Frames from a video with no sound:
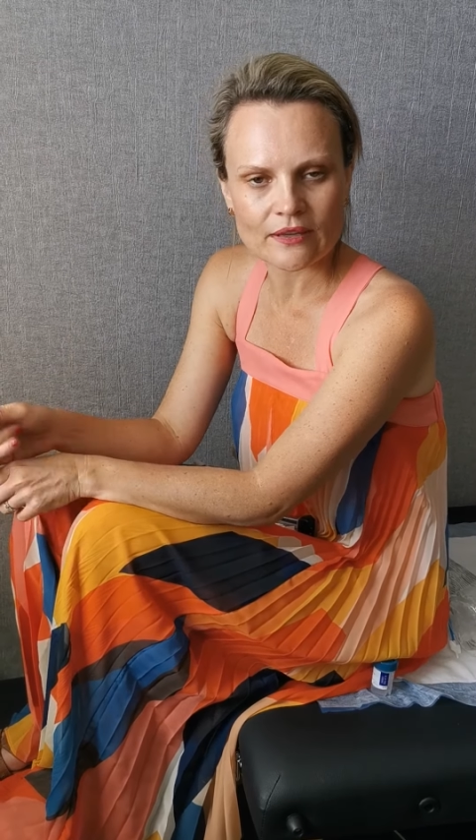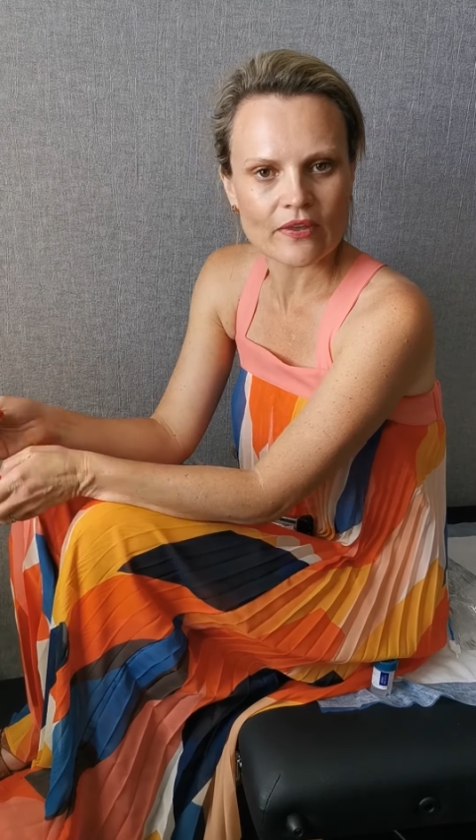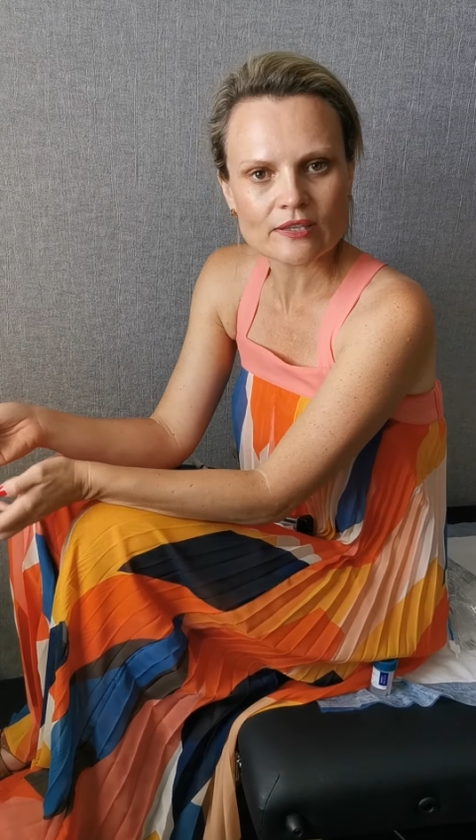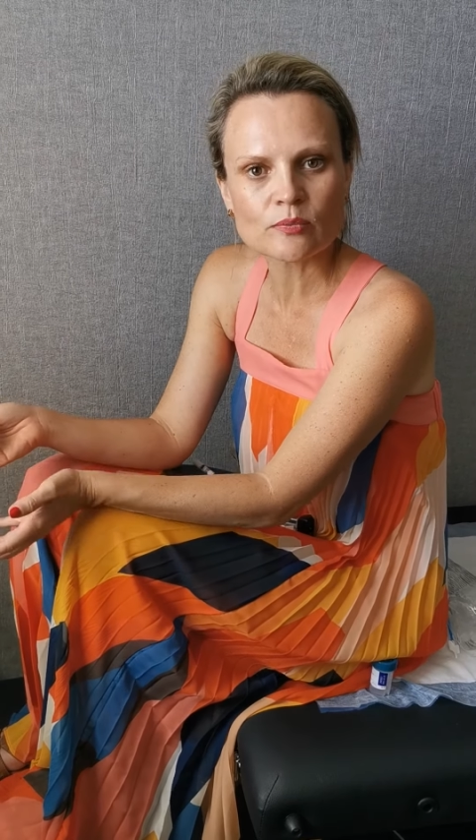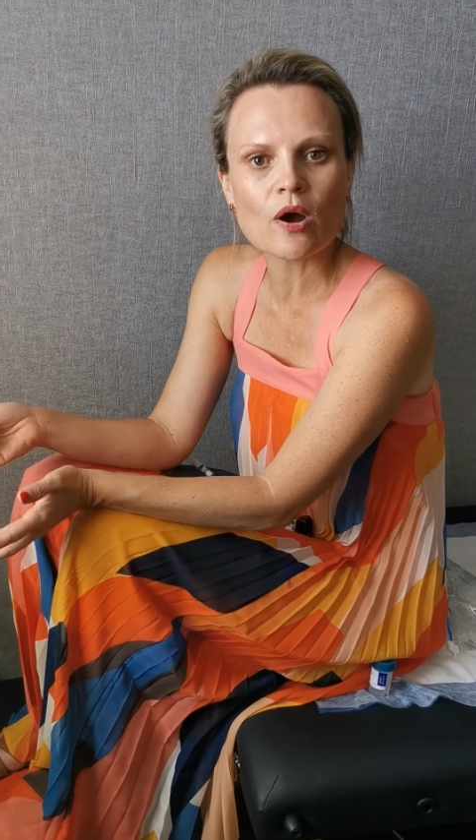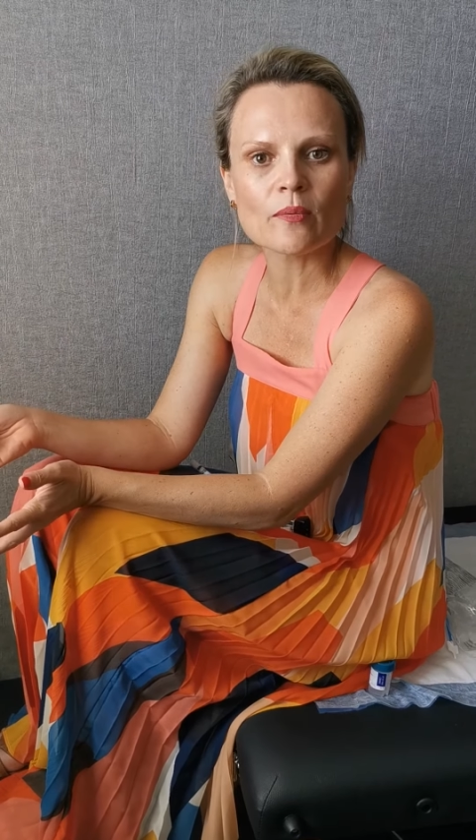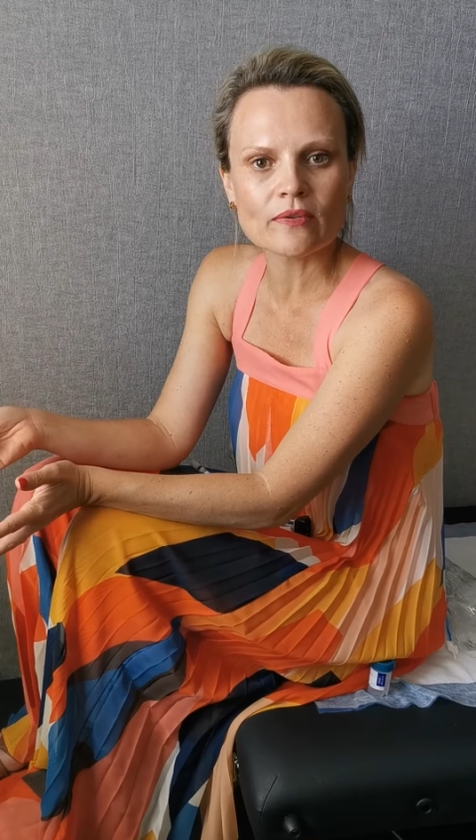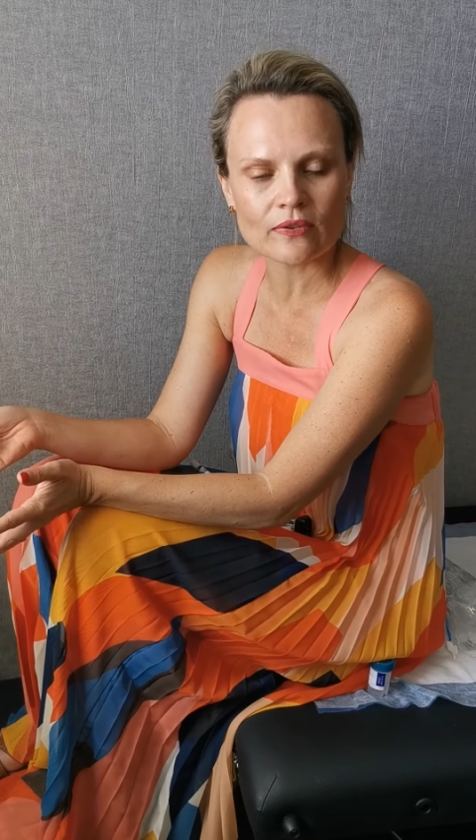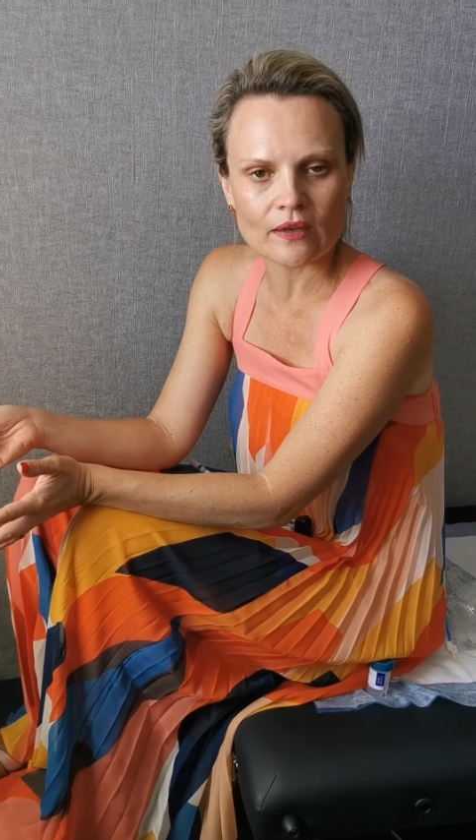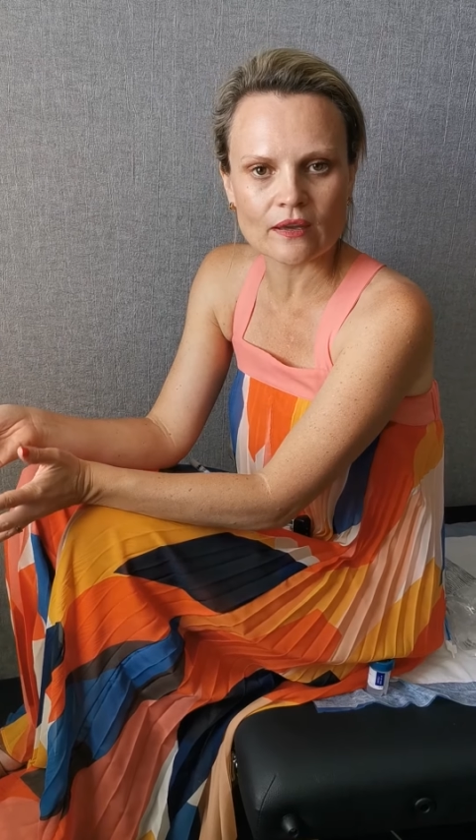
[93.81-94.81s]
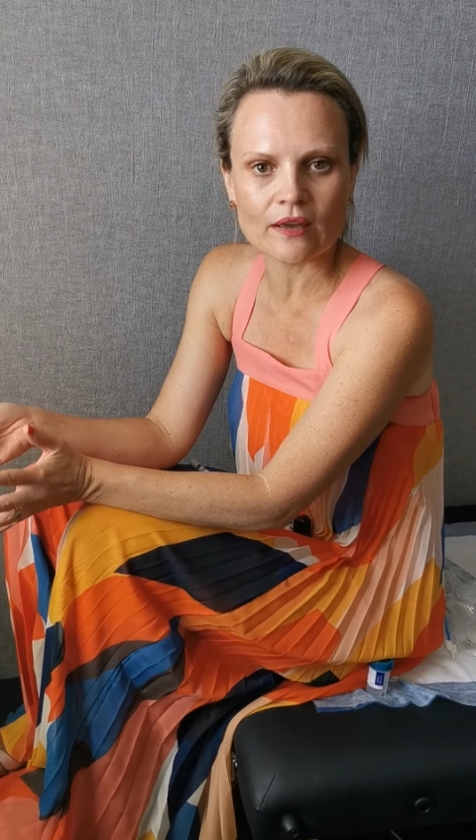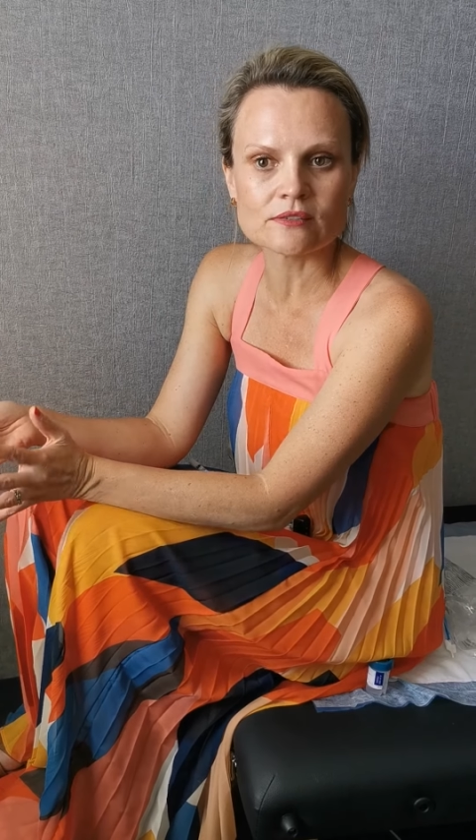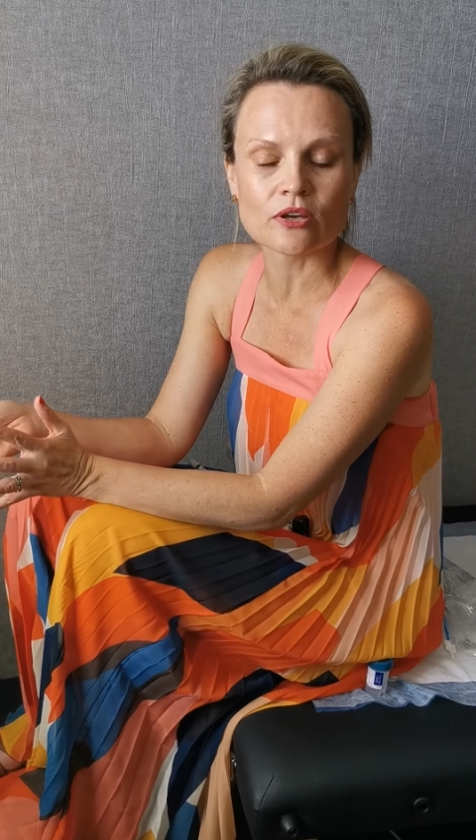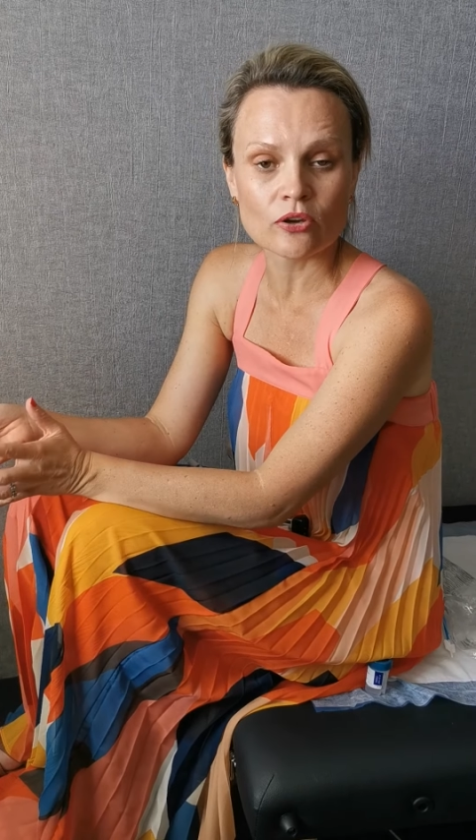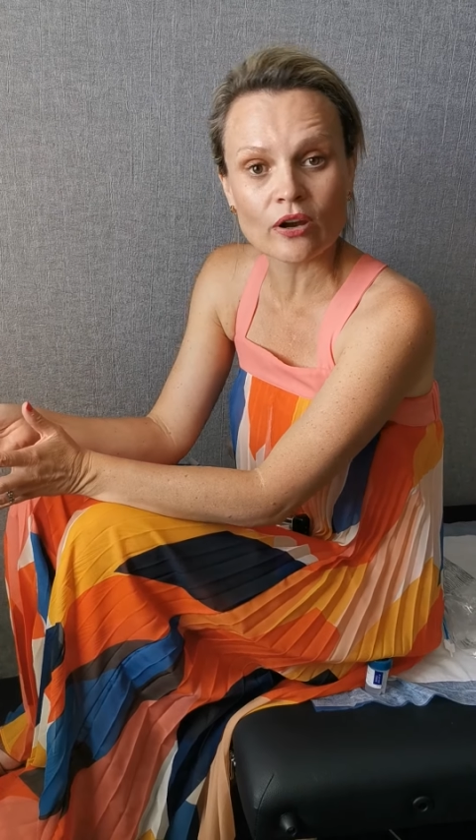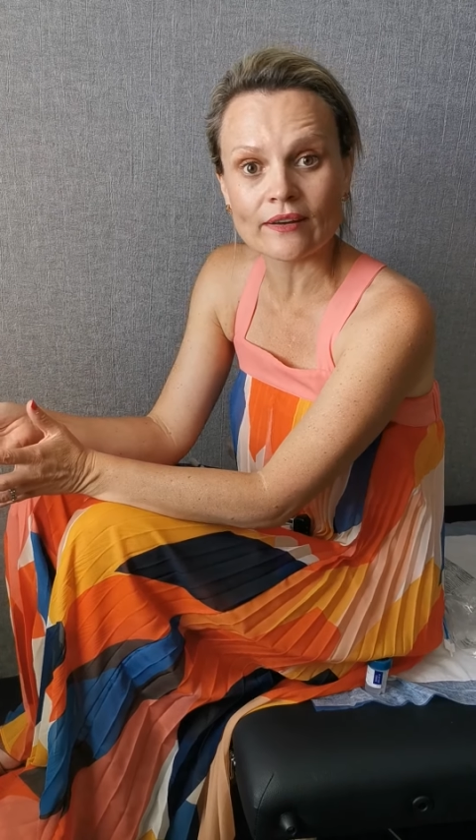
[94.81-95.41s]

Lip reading: and that's why we think it's a good